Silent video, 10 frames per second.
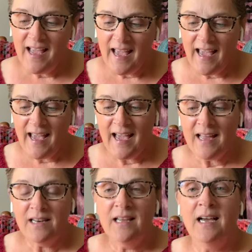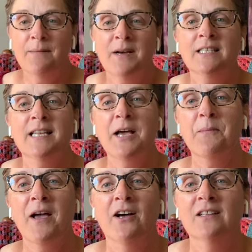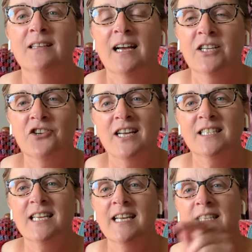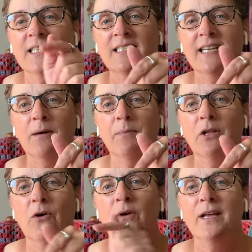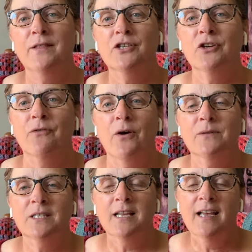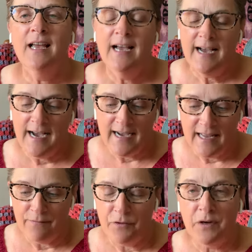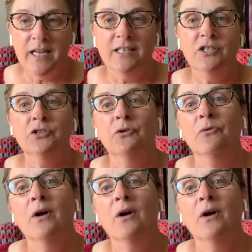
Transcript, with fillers: And uh, my snail mail address is down below in the show notes uh, if you need to